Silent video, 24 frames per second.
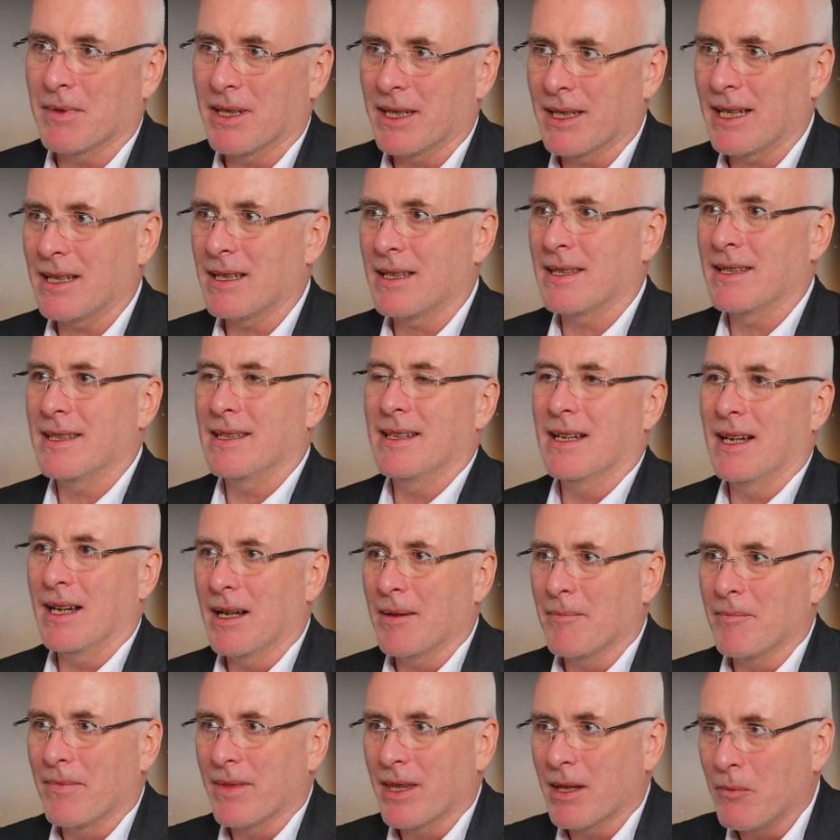and
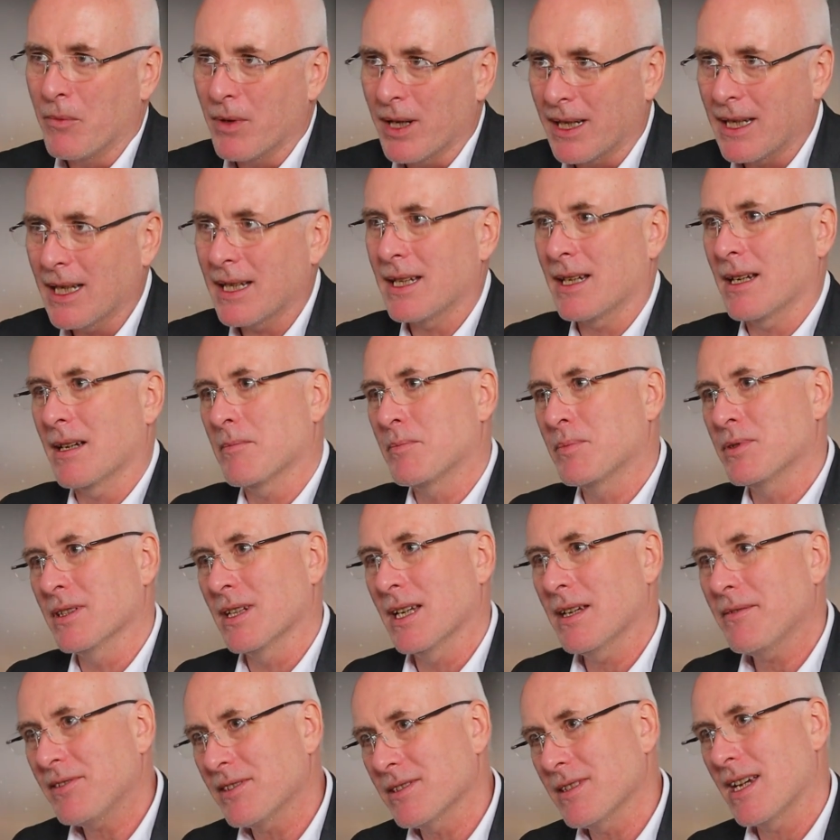that we're getting a
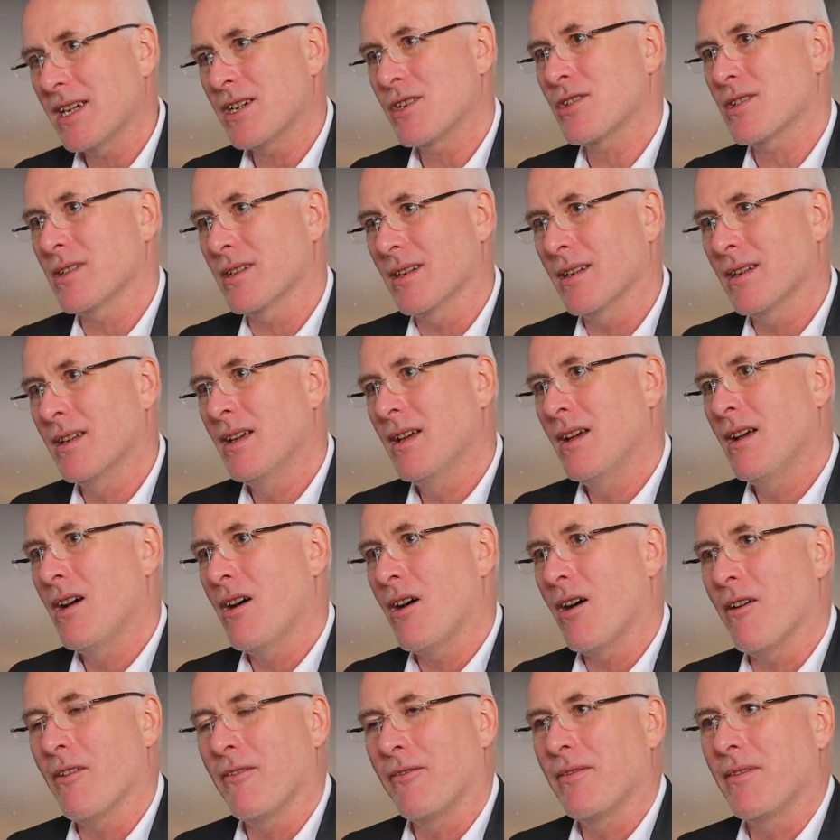proliferation
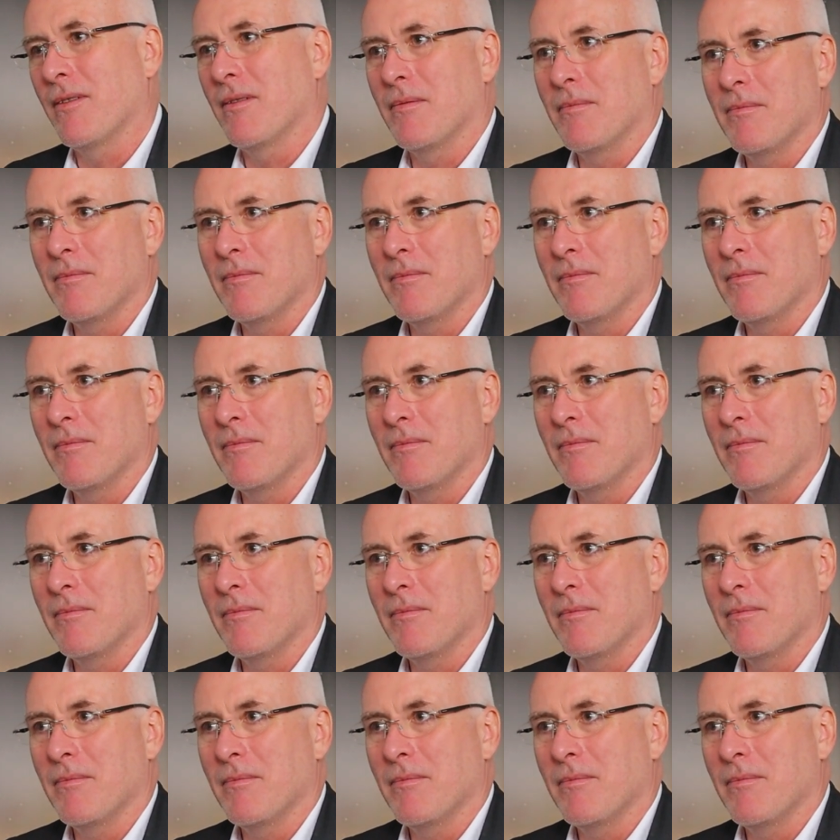of